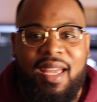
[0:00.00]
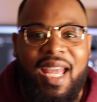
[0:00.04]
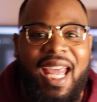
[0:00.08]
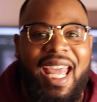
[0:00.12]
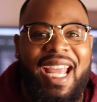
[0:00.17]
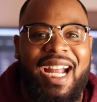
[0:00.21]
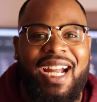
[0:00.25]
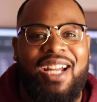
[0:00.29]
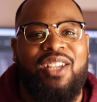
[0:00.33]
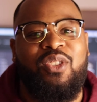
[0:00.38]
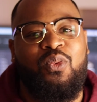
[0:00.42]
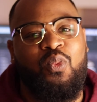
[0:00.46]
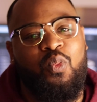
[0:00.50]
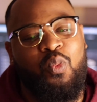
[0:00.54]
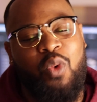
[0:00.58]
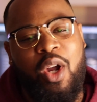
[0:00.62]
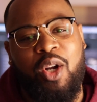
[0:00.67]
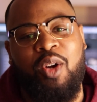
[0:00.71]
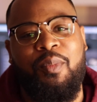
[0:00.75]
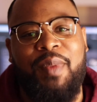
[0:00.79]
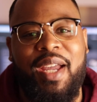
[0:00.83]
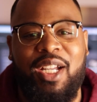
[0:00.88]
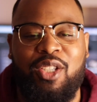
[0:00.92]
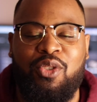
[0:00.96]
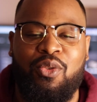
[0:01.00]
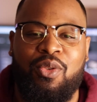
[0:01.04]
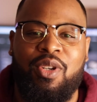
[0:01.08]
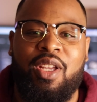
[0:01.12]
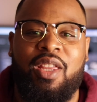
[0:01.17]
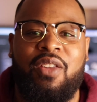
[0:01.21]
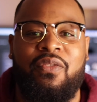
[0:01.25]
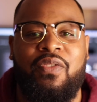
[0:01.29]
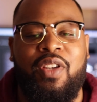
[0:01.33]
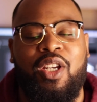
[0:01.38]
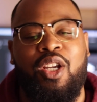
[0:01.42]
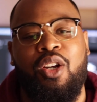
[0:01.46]
Hey guys, welcome back to
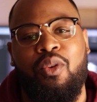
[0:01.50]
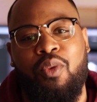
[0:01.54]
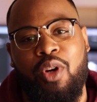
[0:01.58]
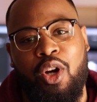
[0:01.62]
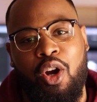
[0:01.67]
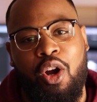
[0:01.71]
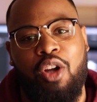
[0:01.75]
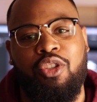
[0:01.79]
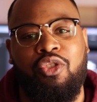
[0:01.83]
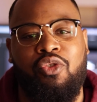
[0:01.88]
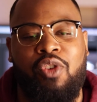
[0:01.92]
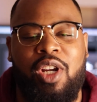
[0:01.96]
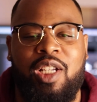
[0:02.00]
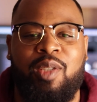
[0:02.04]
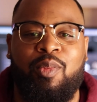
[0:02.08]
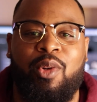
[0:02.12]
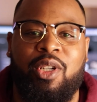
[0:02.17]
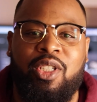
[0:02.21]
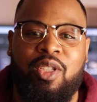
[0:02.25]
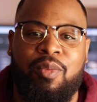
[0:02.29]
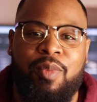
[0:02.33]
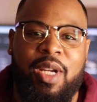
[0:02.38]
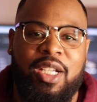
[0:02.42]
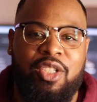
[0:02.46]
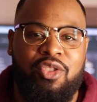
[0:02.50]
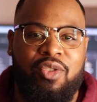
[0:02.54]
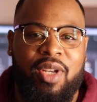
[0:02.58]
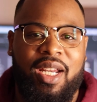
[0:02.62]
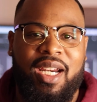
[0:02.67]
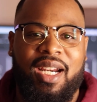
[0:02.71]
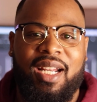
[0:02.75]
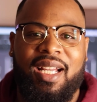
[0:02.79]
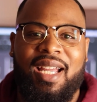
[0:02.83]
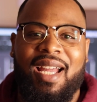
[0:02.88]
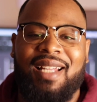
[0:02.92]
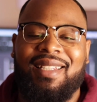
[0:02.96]
another video with Carl's Garage, brought to you by Straight
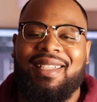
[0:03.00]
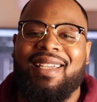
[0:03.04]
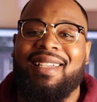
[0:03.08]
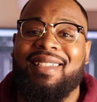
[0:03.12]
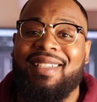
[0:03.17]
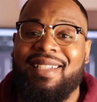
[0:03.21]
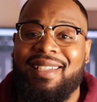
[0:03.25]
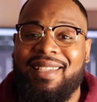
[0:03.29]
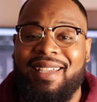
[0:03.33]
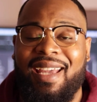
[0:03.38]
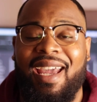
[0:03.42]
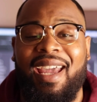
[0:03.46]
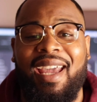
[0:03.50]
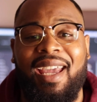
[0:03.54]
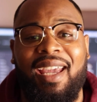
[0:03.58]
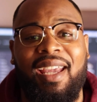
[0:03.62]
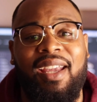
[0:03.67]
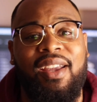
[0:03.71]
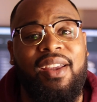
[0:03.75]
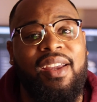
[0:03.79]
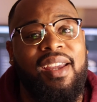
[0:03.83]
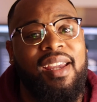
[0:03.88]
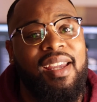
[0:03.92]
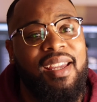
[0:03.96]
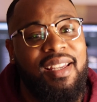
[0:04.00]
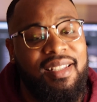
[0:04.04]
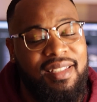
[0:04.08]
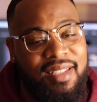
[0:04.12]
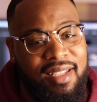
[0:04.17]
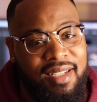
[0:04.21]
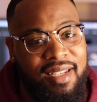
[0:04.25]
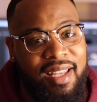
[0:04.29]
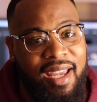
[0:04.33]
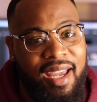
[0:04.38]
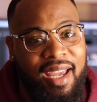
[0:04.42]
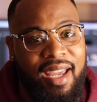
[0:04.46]
Outta Content. And today is
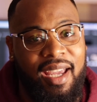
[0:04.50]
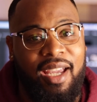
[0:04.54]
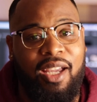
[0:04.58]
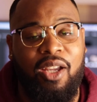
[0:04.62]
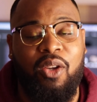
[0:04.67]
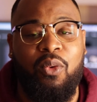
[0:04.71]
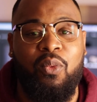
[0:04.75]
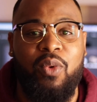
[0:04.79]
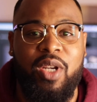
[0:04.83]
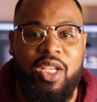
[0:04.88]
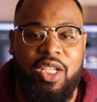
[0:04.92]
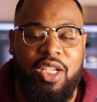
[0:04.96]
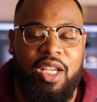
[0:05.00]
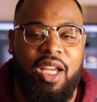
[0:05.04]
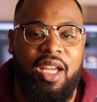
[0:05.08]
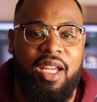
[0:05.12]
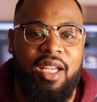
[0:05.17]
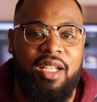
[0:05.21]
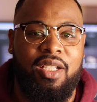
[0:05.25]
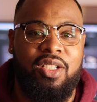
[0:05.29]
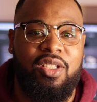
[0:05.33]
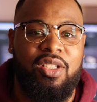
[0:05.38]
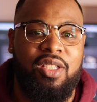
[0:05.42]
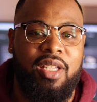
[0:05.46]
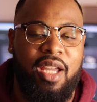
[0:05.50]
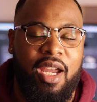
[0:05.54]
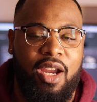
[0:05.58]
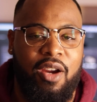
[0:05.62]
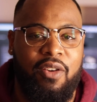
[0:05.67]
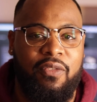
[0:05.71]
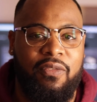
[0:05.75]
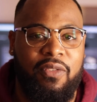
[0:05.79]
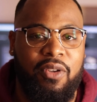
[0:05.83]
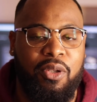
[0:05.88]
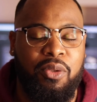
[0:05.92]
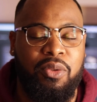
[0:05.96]
the day we changed the air
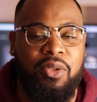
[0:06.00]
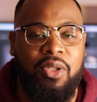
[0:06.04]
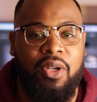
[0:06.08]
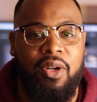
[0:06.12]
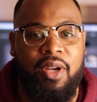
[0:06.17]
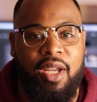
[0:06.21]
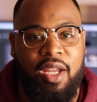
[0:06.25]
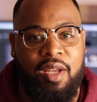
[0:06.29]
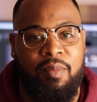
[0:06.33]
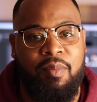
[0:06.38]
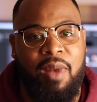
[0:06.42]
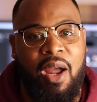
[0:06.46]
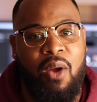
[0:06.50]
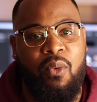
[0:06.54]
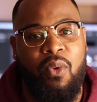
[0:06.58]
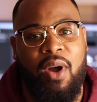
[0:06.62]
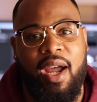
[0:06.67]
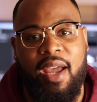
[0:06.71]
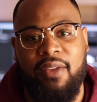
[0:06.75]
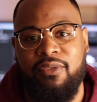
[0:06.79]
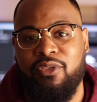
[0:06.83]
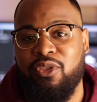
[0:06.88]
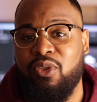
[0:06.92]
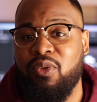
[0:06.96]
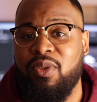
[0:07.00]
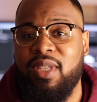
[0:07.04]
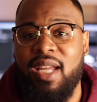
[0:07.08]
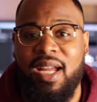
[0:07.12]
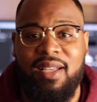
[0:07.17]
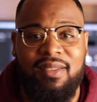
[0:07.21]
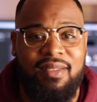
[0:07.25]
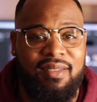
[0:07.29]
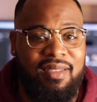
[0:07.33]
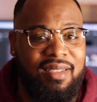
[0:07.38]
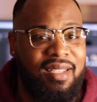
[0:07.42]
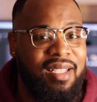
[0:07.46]
filter in my wife's
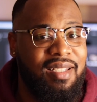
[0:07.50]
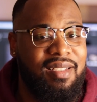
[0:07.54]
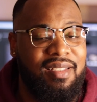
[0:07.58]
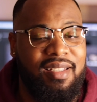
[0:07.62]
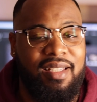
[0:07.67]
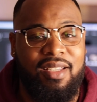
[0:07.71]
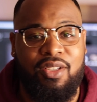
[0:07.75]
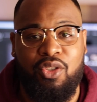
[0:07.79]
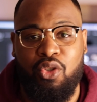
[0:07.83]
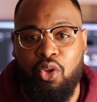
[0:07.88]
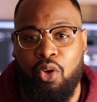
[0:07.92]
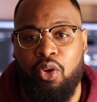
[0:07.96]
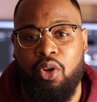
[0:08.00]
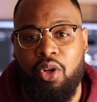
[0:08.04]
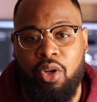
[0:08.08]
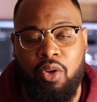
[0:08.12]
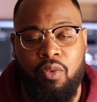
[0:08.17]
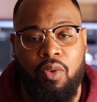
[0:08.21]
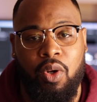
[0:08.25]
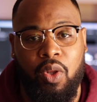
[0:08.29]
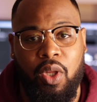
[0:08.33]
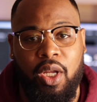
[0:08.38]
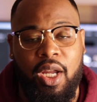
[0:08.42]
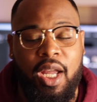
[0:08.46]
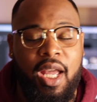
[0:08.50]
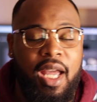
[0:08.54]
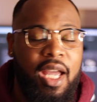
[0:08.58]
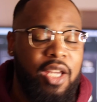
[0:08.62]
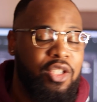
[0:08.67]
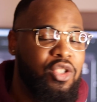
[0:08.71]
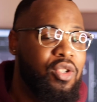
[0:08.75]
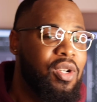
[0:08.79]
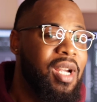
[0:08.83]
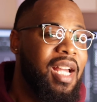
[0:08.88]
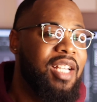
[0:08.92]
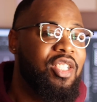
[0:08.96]
2016 Toyota Corolla.
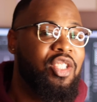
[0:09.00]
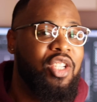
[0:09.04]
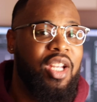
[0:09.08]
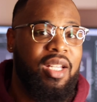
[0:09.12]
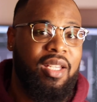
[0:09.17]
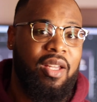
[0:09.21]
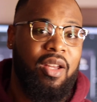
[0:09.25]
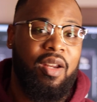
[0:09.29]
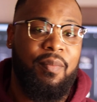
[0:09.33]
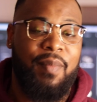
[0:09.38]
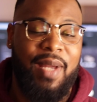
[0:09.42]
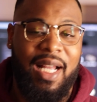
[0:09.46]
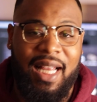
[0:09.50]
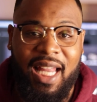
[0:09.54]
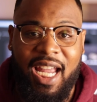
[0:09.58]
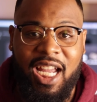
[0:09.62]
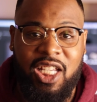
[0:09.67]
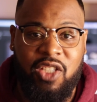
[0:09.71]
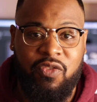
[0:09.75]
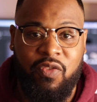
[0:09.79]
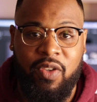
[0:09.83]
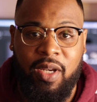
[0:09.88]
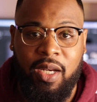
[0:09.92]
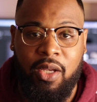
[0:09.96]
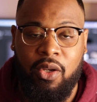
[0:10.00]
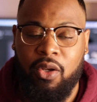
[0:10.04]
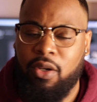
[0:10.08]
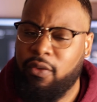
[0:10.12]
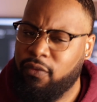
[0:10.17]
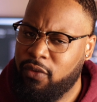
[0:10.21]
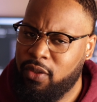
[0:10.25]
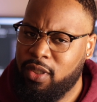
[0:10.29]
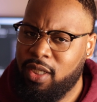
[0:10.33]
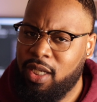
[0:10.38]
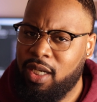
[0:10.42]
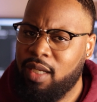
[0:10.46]
As you guys checked out in my last video, and
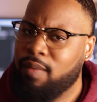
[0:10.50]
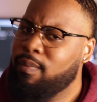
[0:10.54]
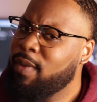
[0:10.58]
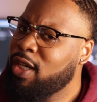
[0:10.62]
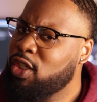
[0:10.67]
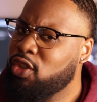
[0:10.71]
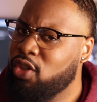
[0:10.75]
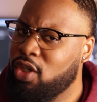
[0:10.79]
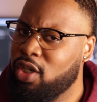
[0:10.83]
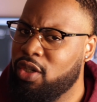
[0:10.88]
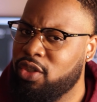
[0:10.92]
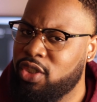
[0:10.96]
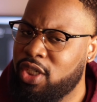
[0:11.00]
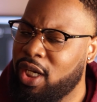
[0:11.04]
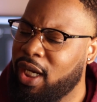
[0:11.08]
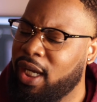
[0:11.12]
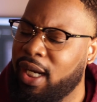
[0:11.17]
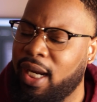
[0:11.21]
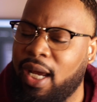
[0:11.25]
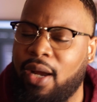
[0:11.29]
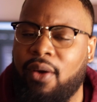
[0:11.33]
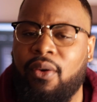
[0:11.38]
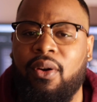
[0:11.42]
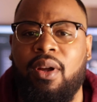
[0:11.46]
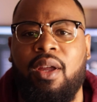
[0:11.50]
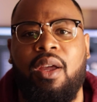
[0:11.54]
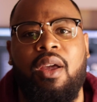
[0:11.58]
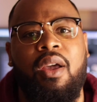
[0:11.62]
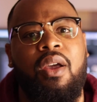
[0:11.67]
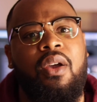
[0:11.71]
if you didn't, make sure you go check it out.